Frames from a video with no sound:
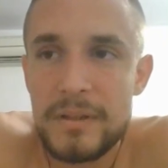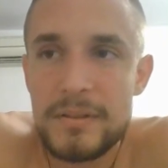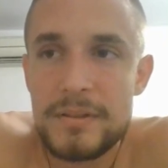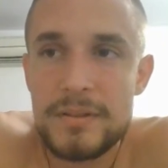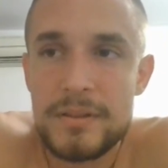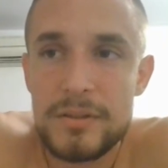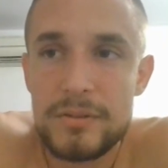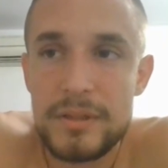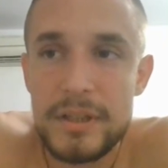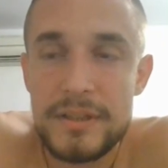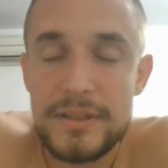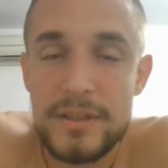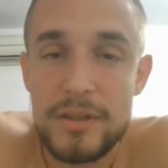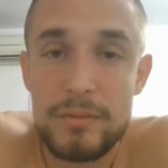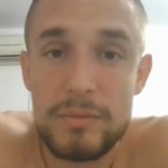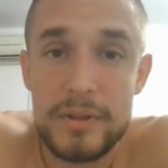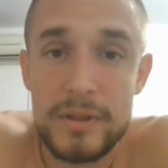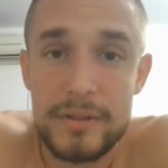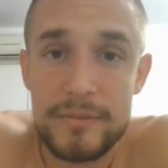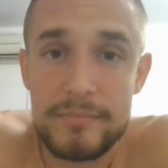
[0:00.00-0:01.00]
So that's
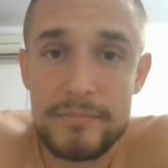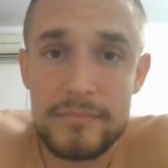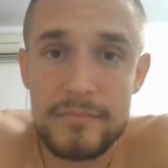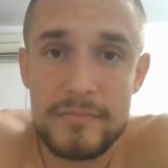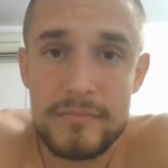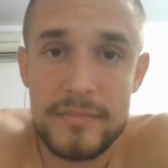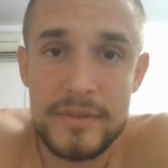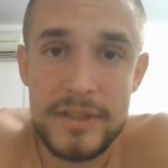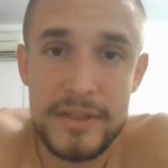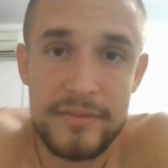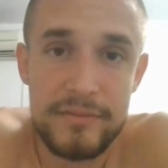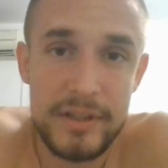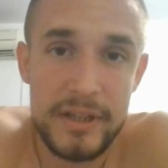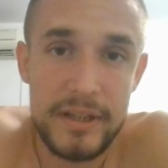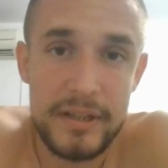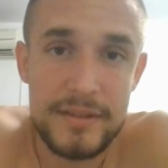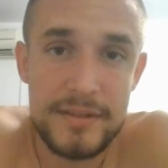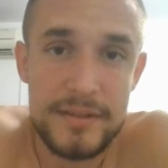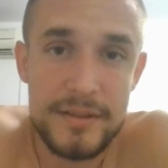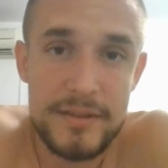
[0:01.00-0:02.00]
our 7
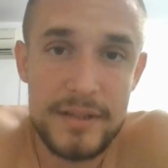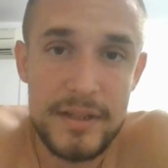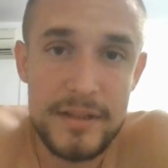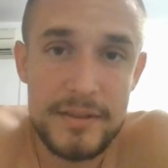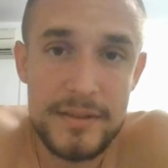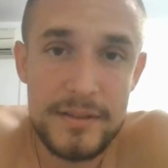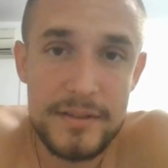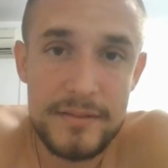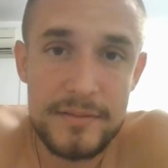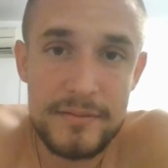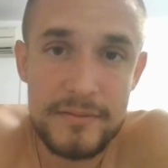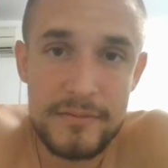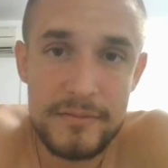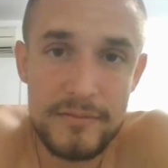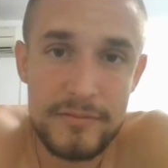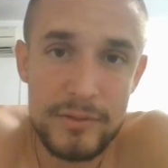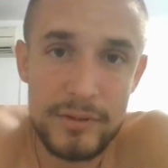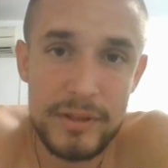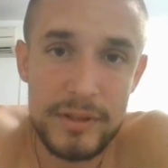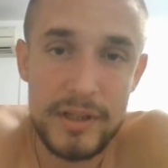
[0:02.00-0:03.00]
exercises
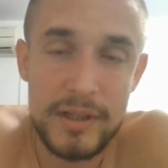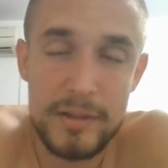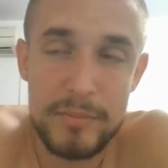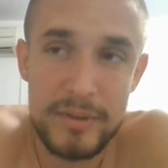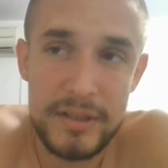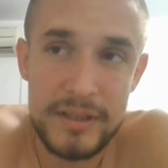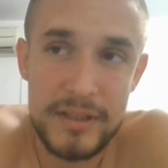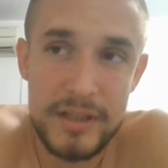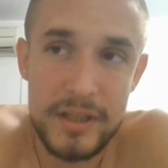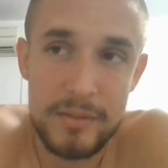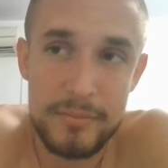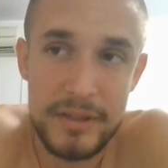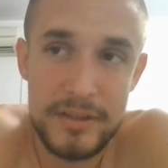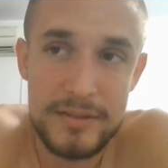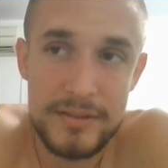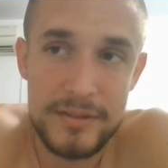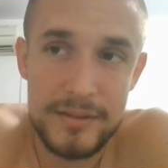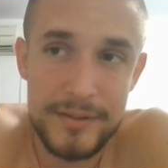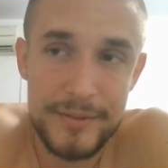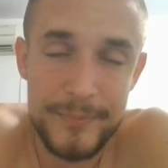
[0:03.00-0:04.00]
for the complete arm
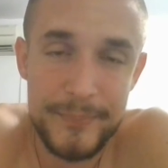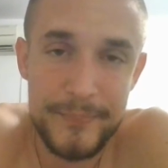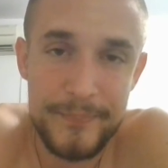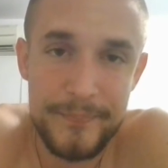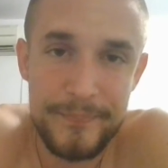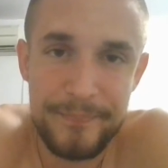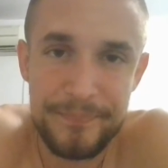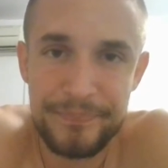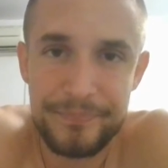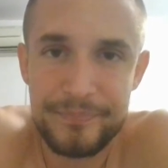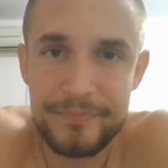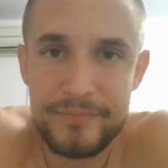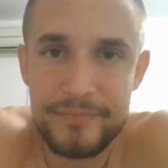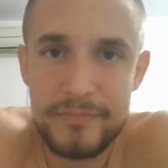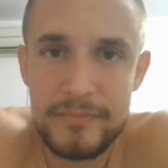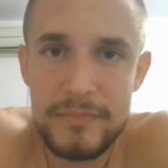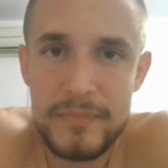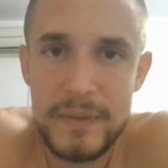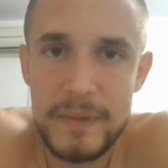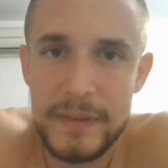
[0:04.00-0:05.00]
wrestler.
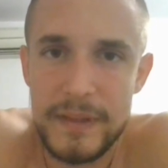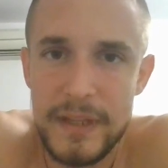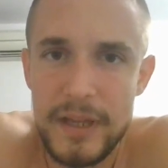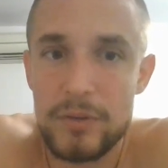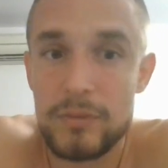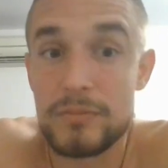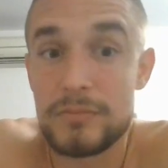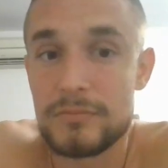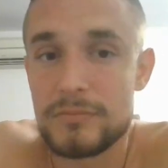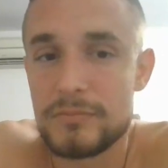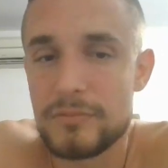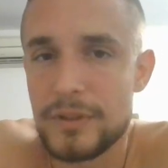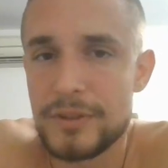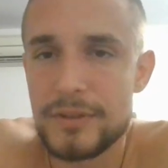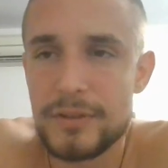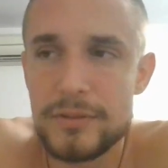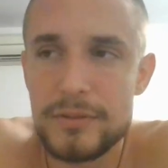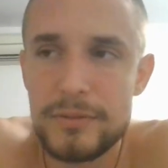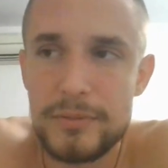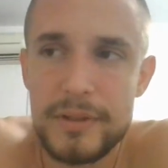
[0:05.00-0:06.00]
Now,
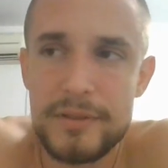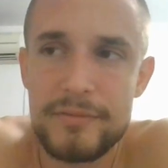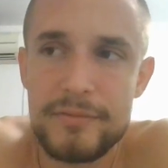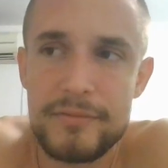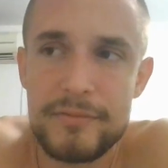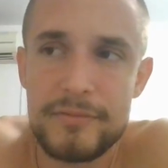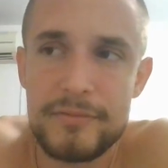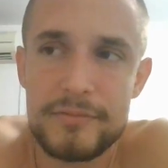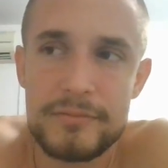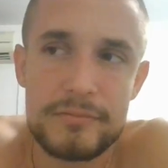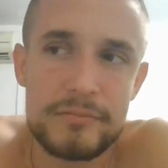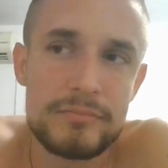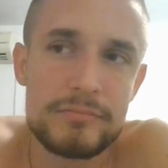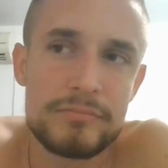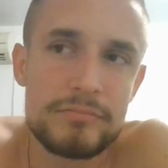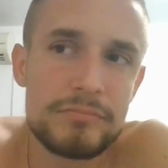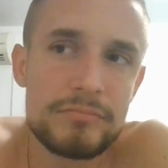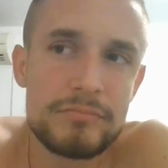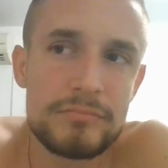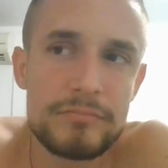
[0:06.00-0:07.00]
what to do if
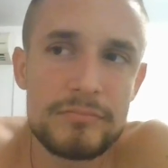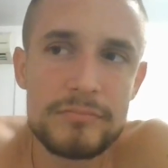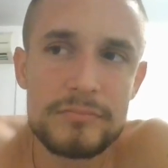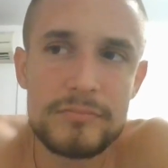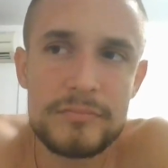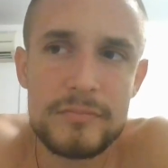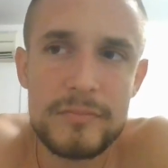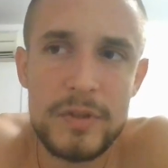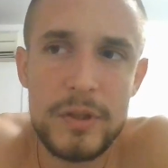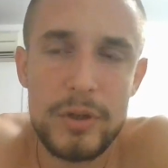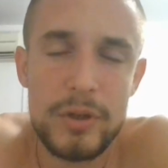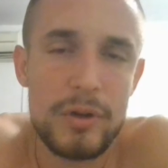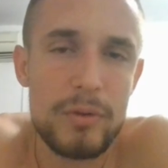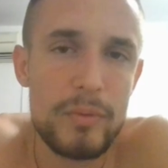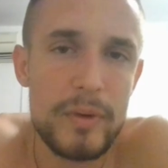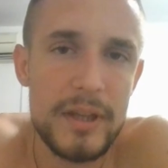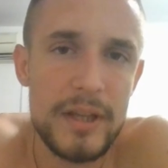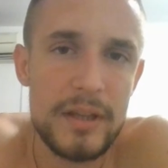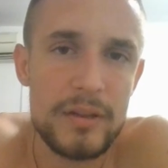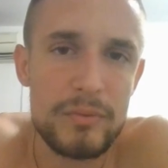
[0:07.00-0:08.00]
you're a
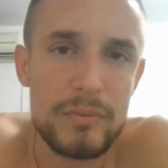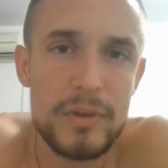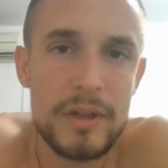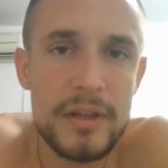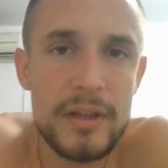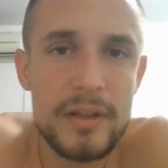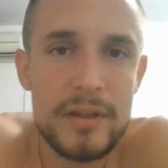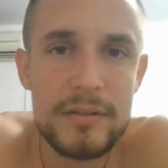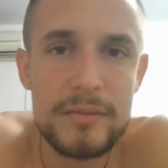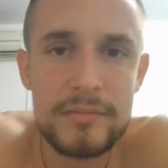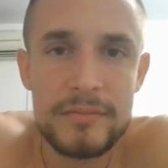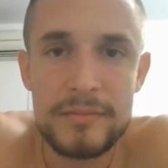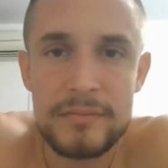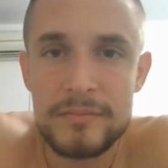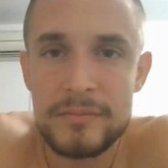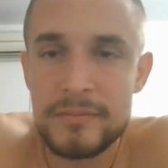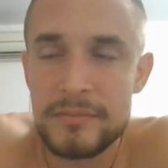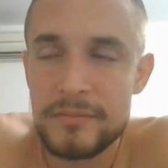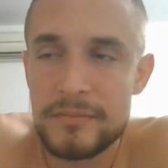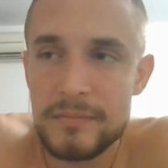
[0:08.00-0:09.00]
weekend warrior
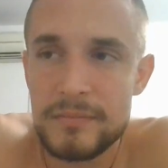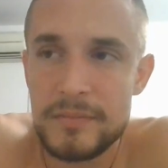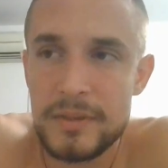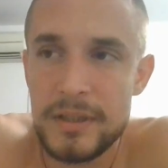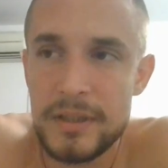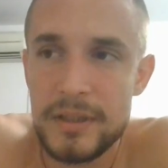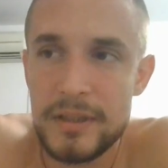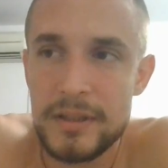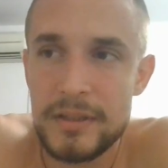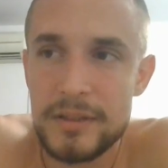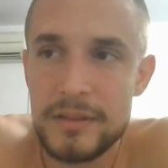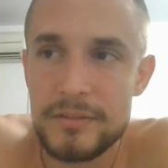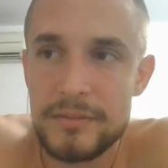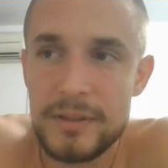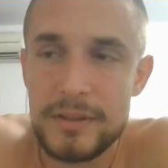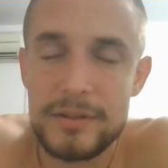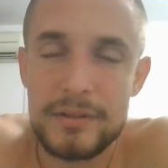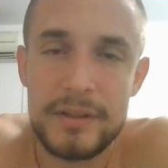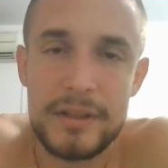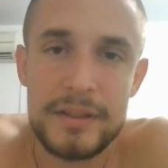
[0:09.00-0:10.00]
and
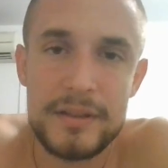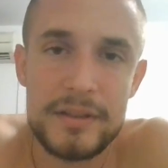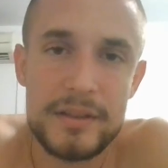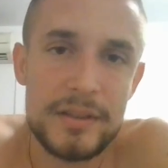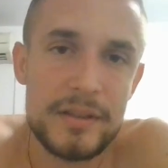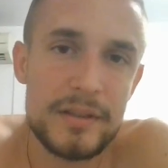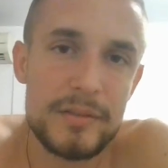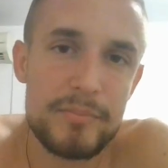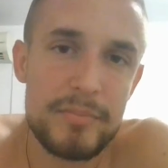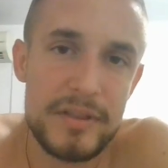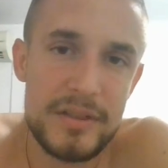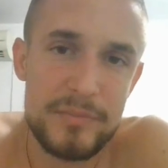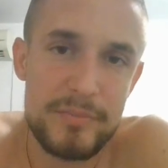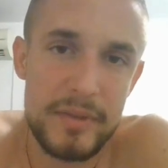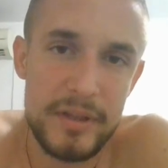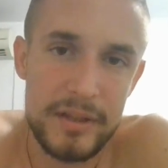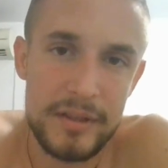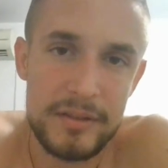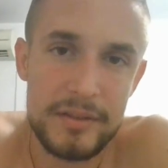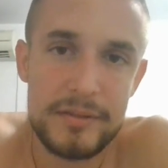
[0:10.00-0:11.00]
try to get the best
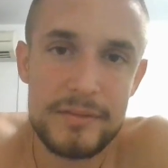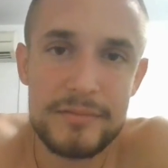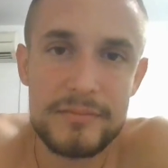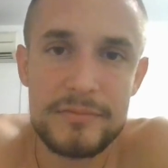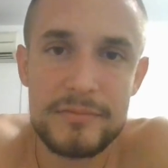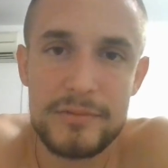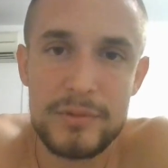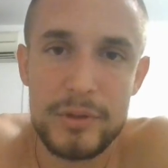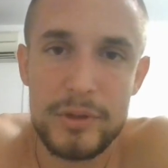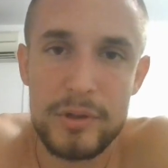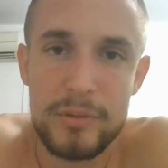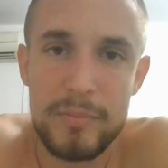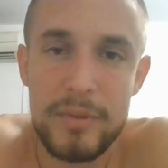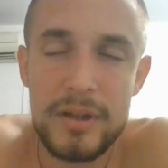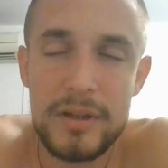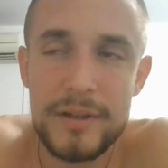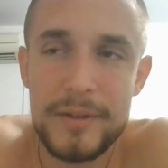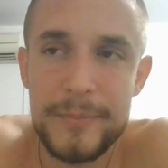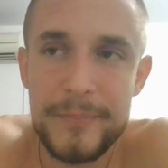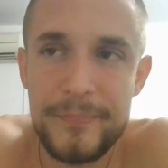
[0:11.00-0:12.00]
bang for your
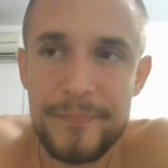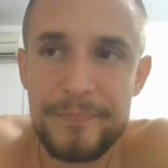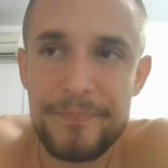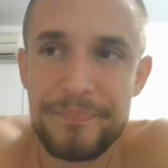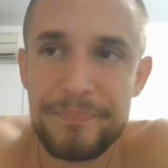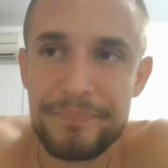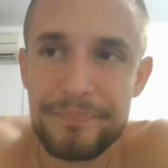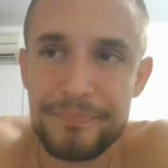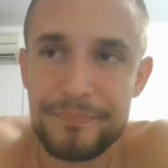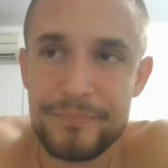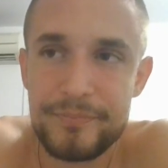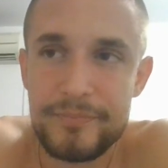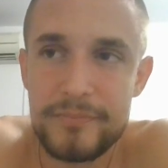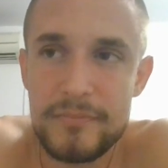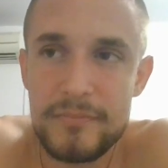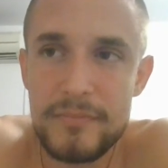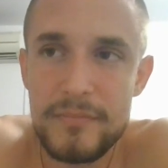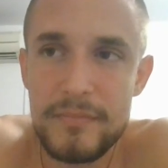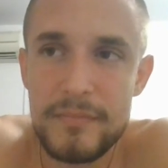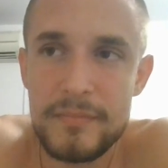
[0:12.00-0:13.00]
buck
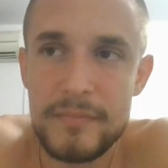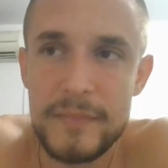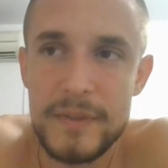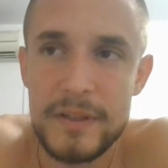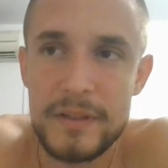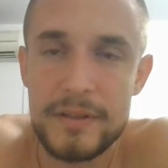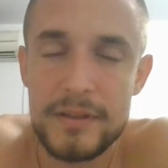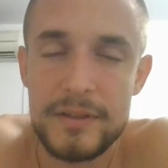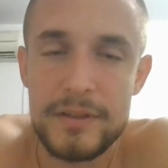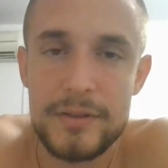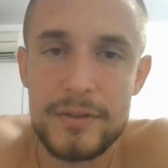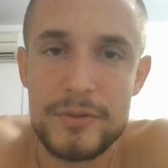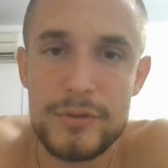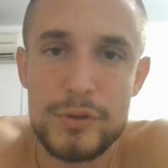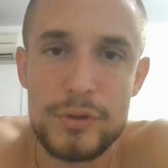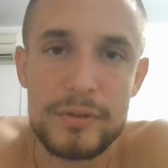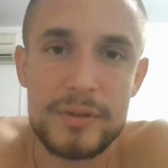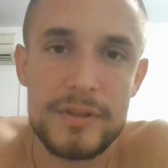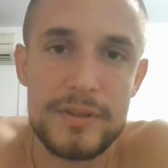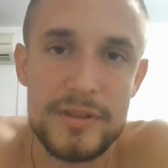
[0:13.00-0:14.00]
in the
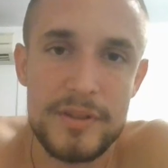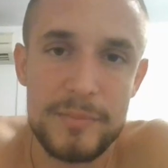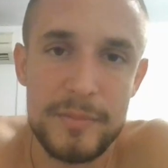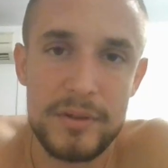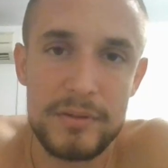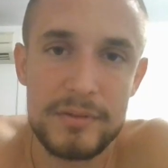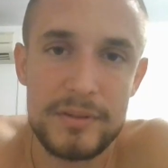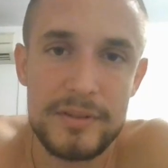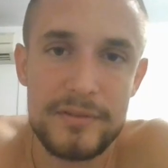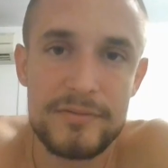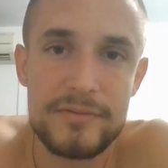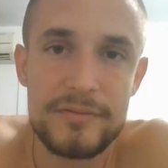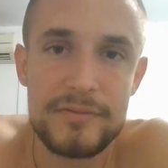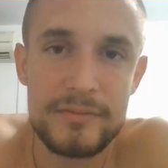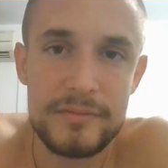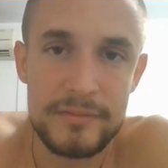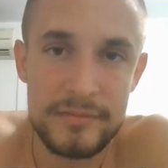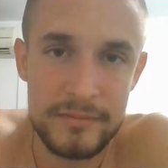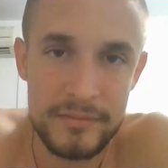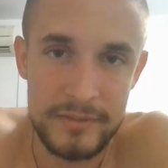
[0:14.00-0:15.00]
shortest amount of
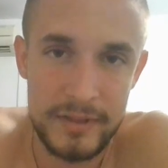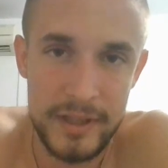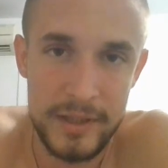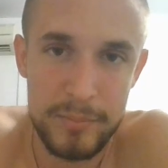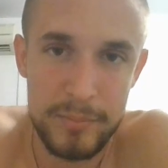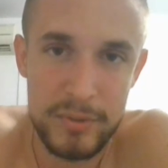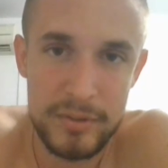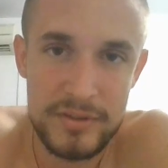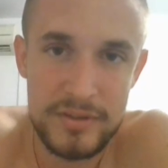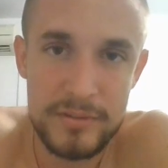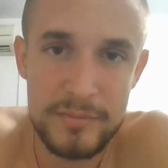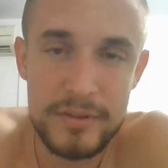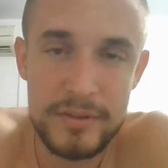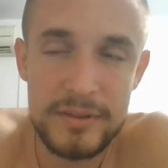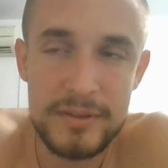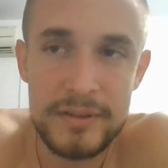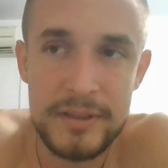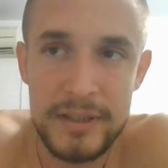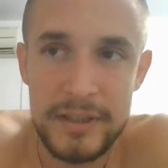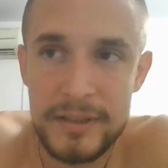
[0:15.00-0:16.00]
time possible